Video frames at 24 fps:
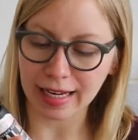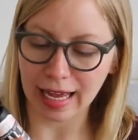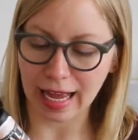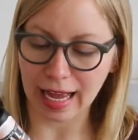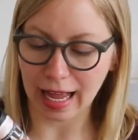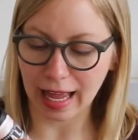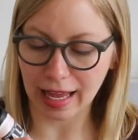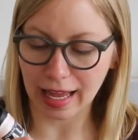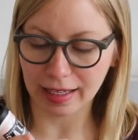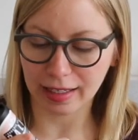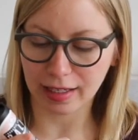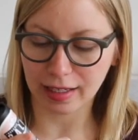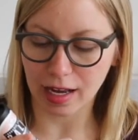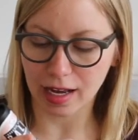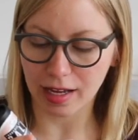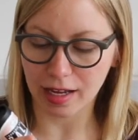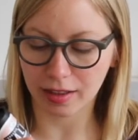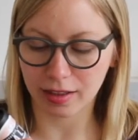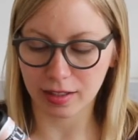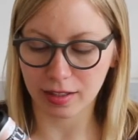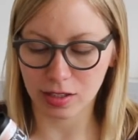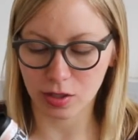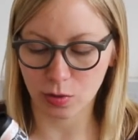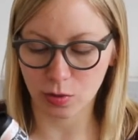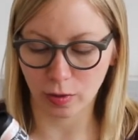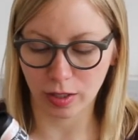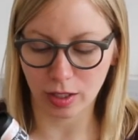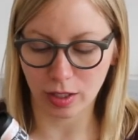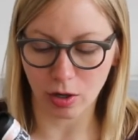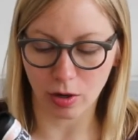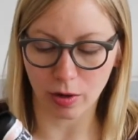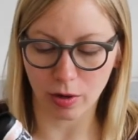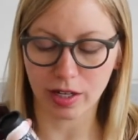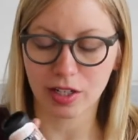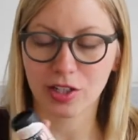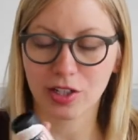I got the sweet
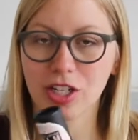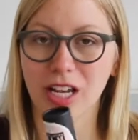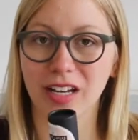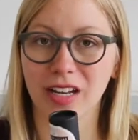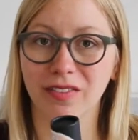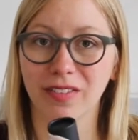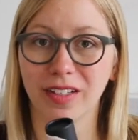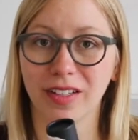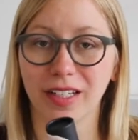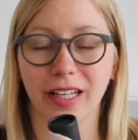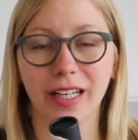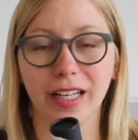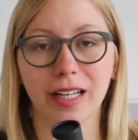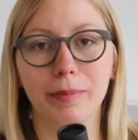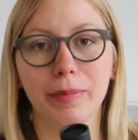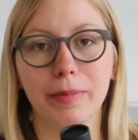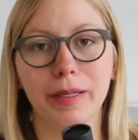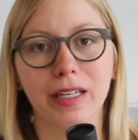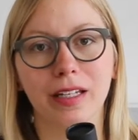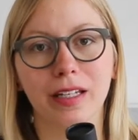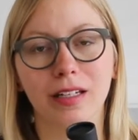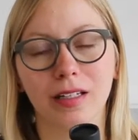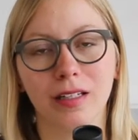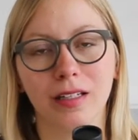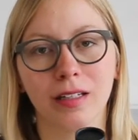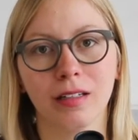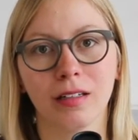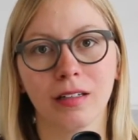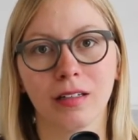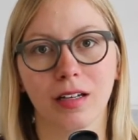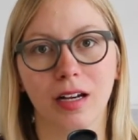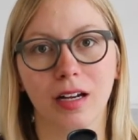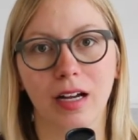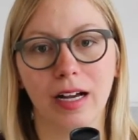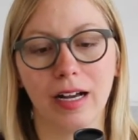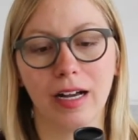orange and vanilla bean
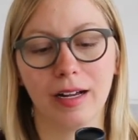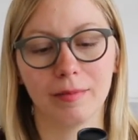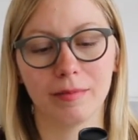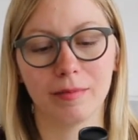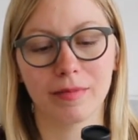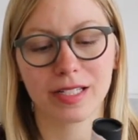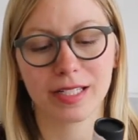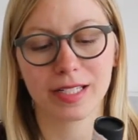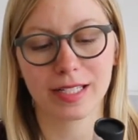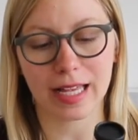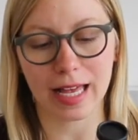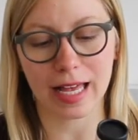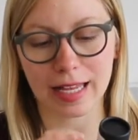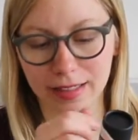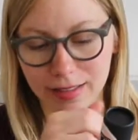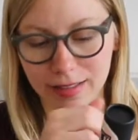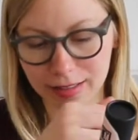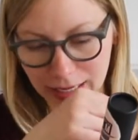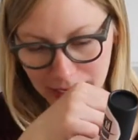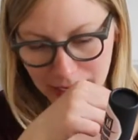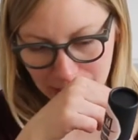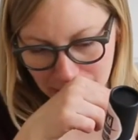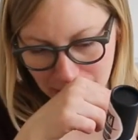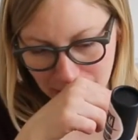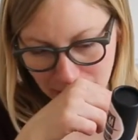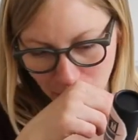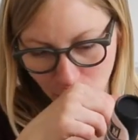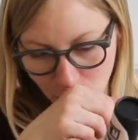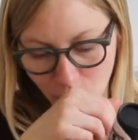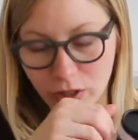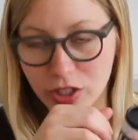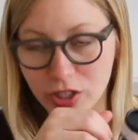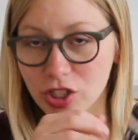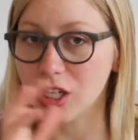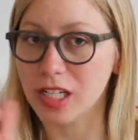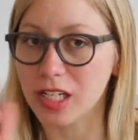scent,
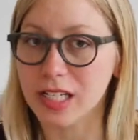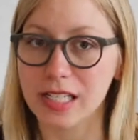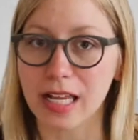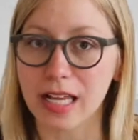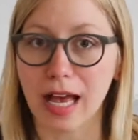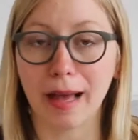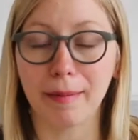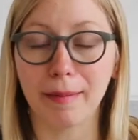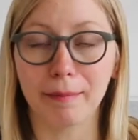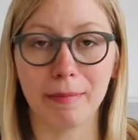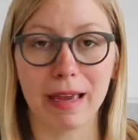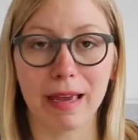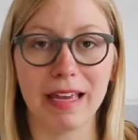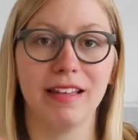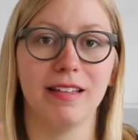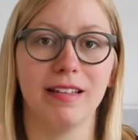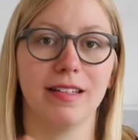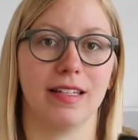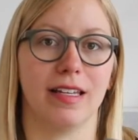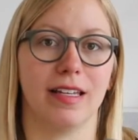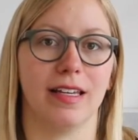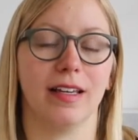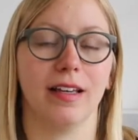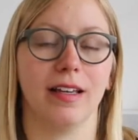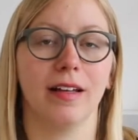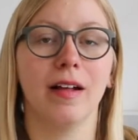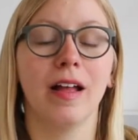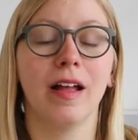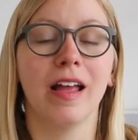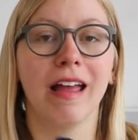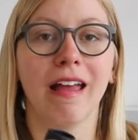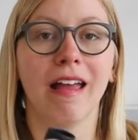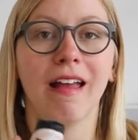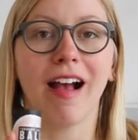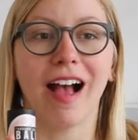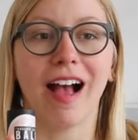which is amazing.
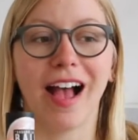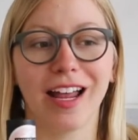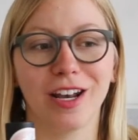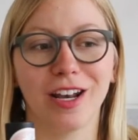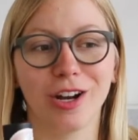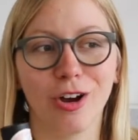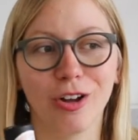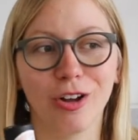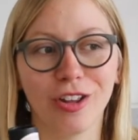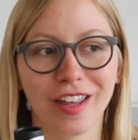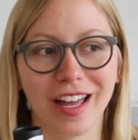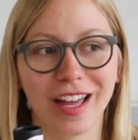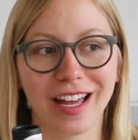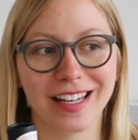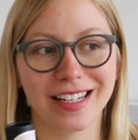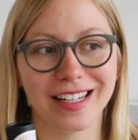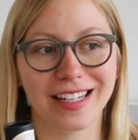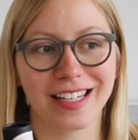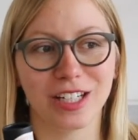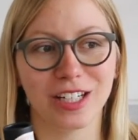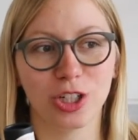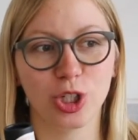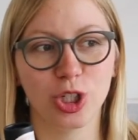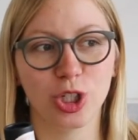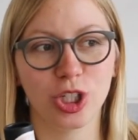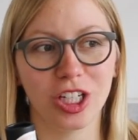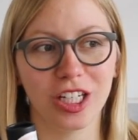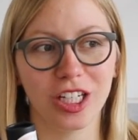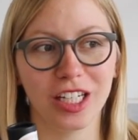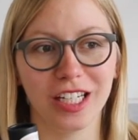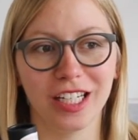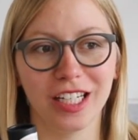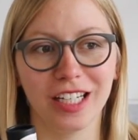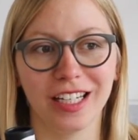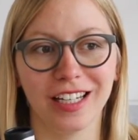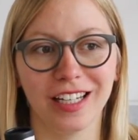I know that
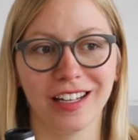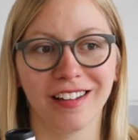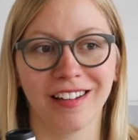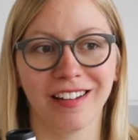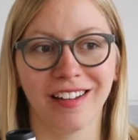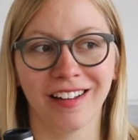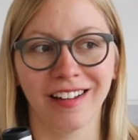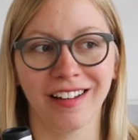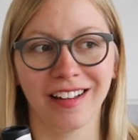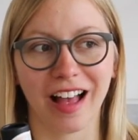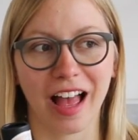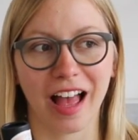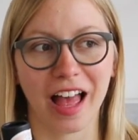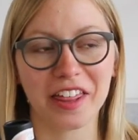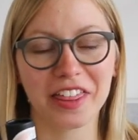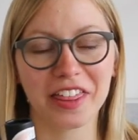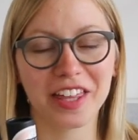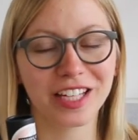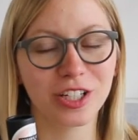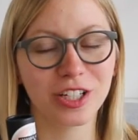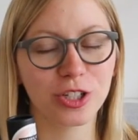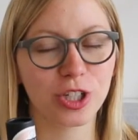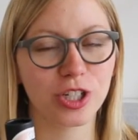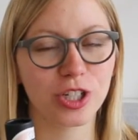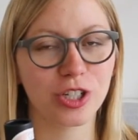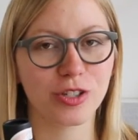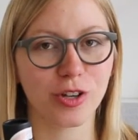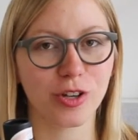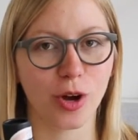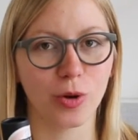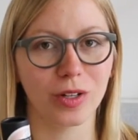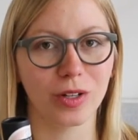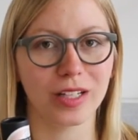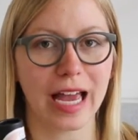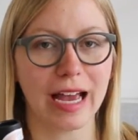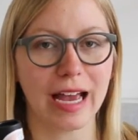I think she
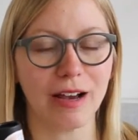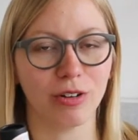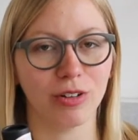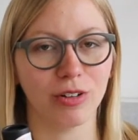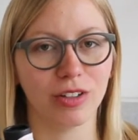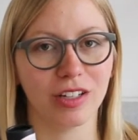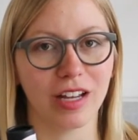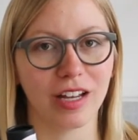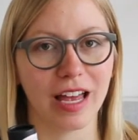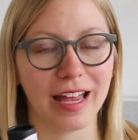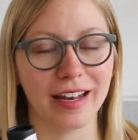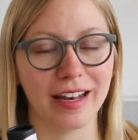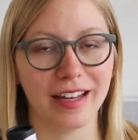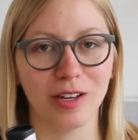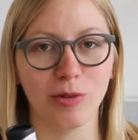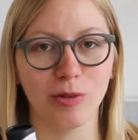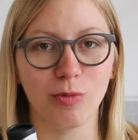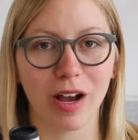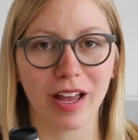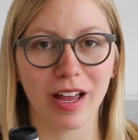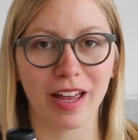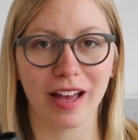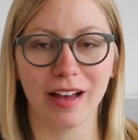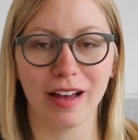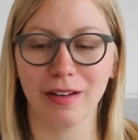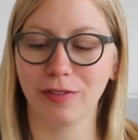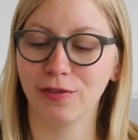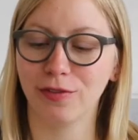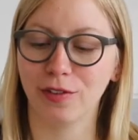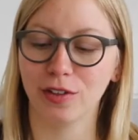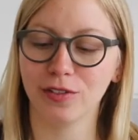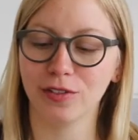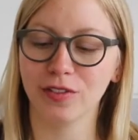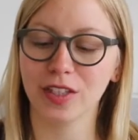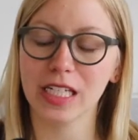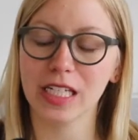sold out at
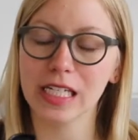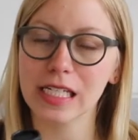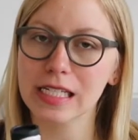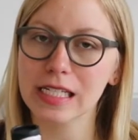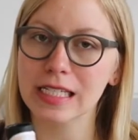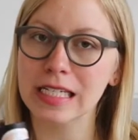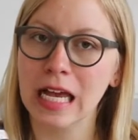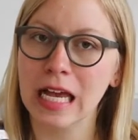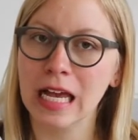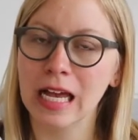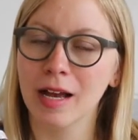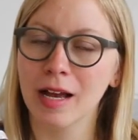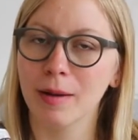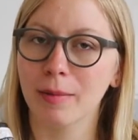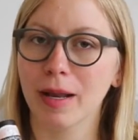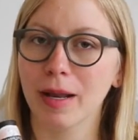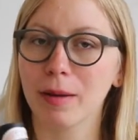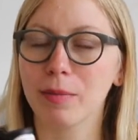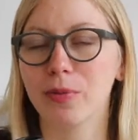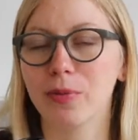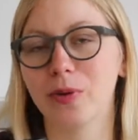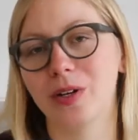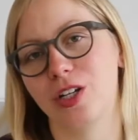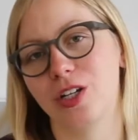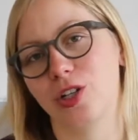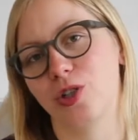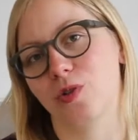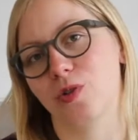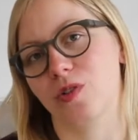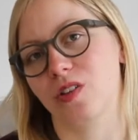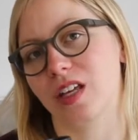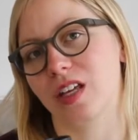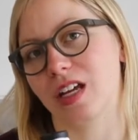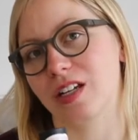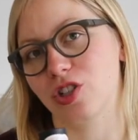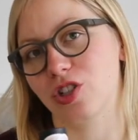EYF of these, but I'm pretty
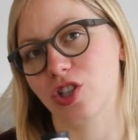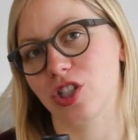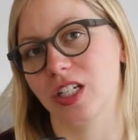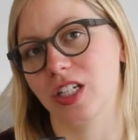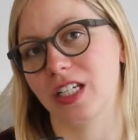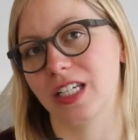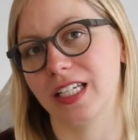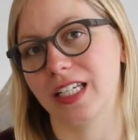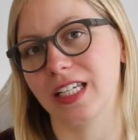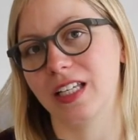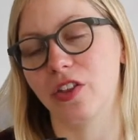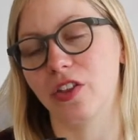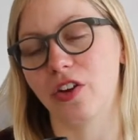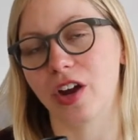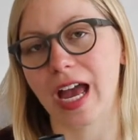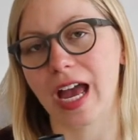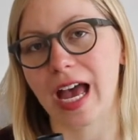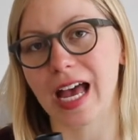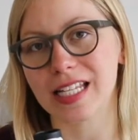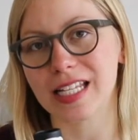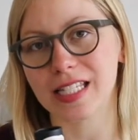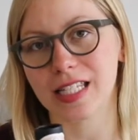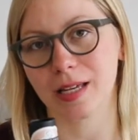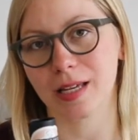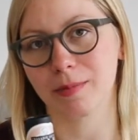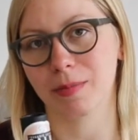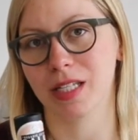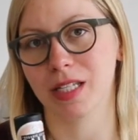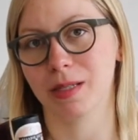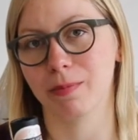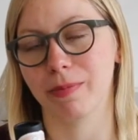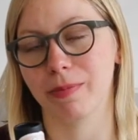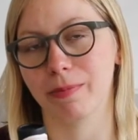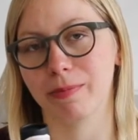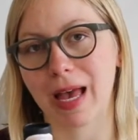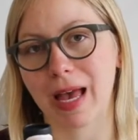sure that she either has them
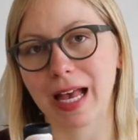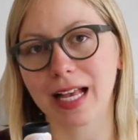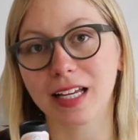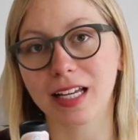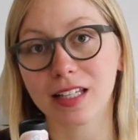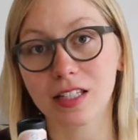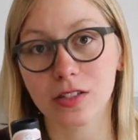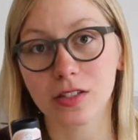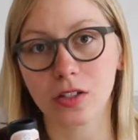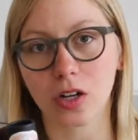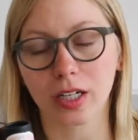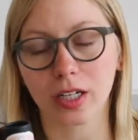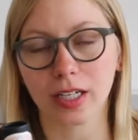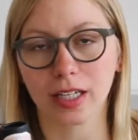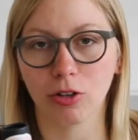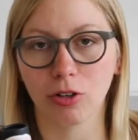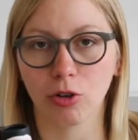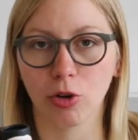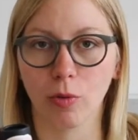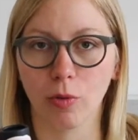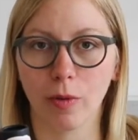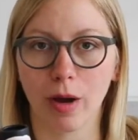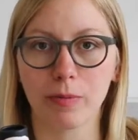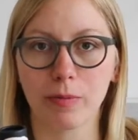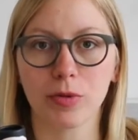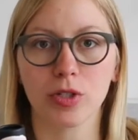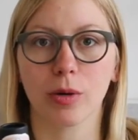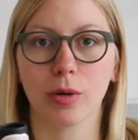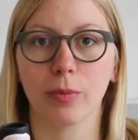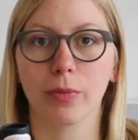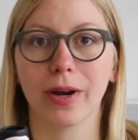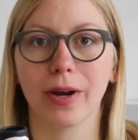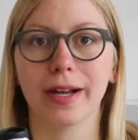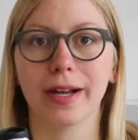back in stock in her web shop